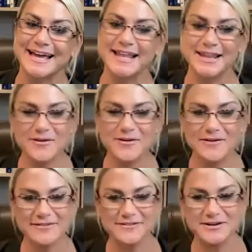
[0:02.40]
Hello,
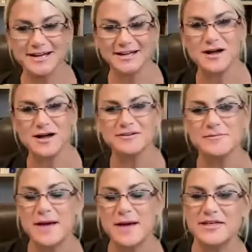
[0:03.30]
everyone. Welcome.
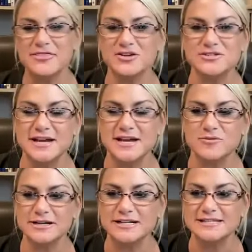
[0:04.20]
Happy Thursday.
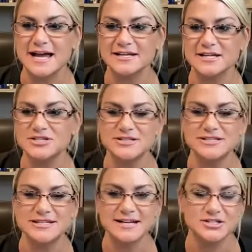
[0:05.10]
We're excited you
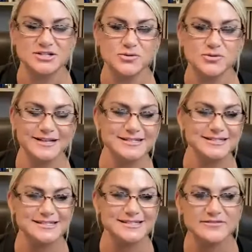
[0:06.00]
decided to join us
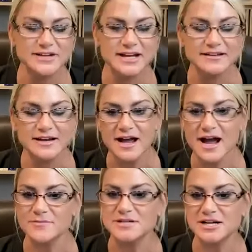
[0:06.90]
this evening.
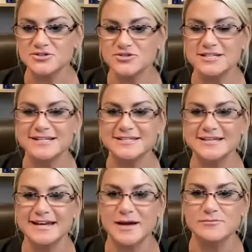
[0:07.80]
I'm Dr.
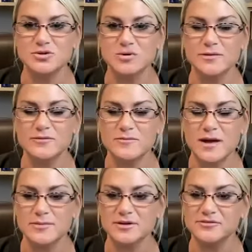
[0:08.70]
Staci, and I'm joined with
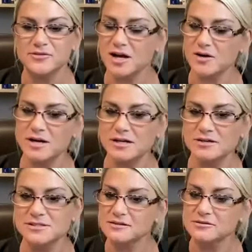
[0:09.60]
my beautiful
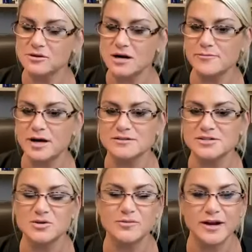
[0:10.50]
co-host, Laura
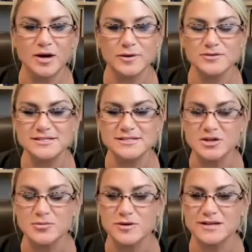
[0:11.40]
Balzer. We are both
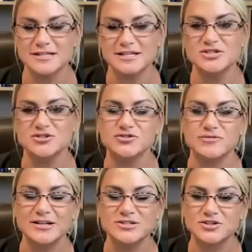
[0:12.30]
Senior Presidential
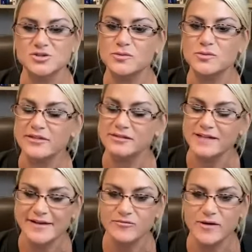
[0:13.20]
Directors with
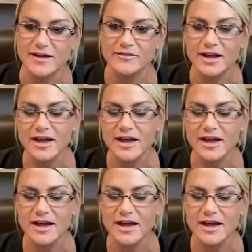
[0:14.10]
LifeWave,